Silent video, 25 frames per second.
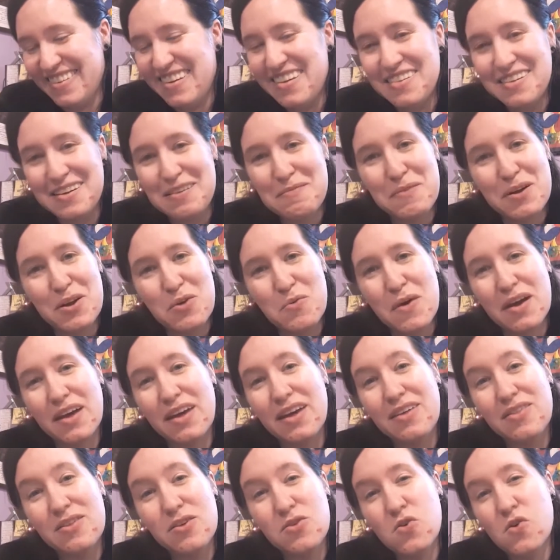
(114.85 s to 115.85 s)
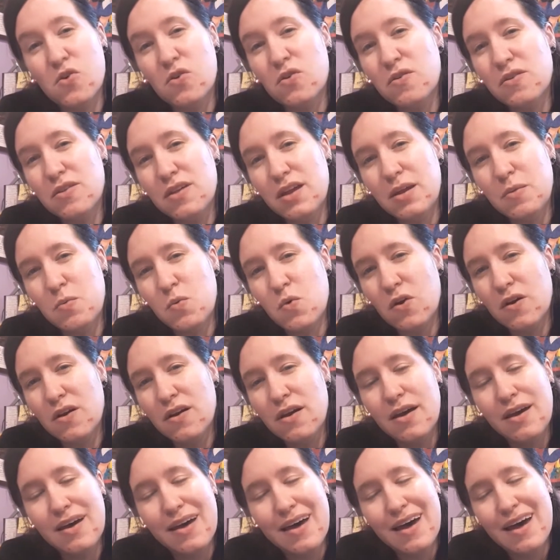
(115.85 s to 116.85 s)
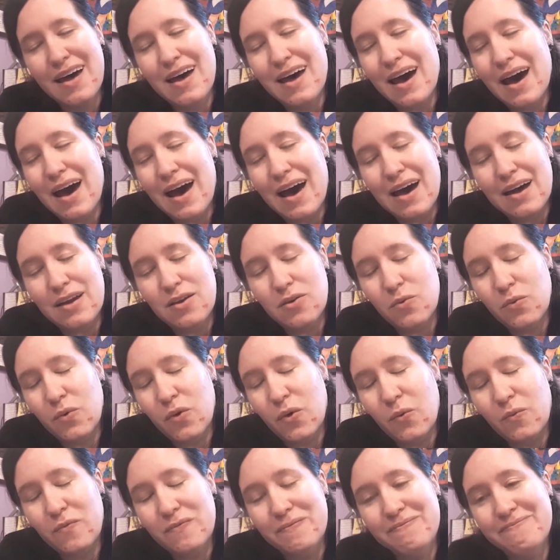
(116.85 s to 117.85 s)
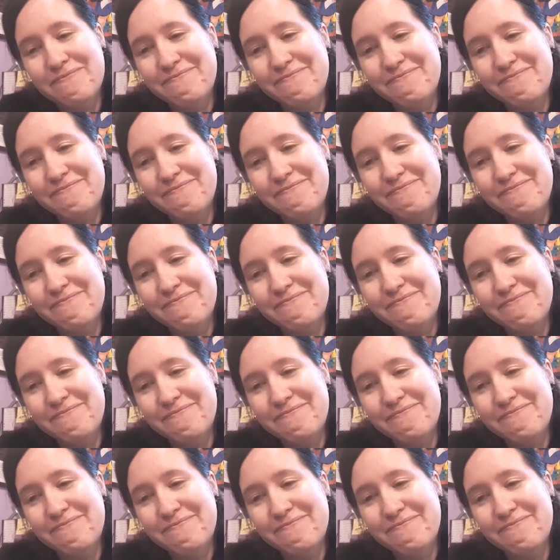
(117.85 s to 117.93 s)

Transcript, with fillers: Is anybody wrecking their journals anymore? I don't know.